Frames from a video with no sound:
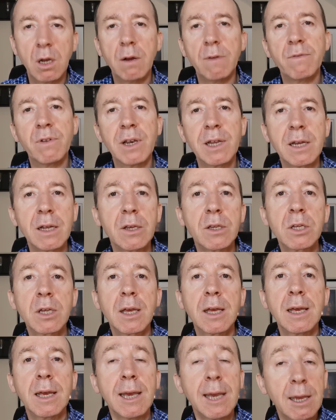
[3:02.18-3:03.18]
of leads
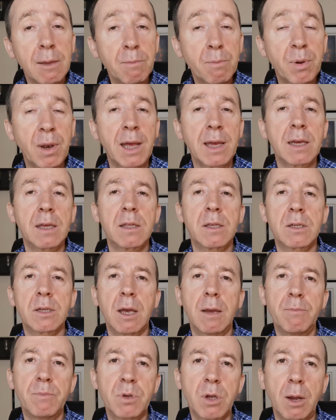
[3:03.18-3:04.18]
in play at the
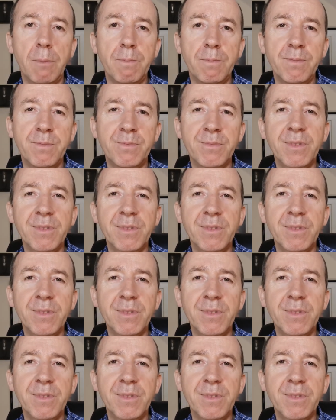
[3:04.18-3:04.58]
same time?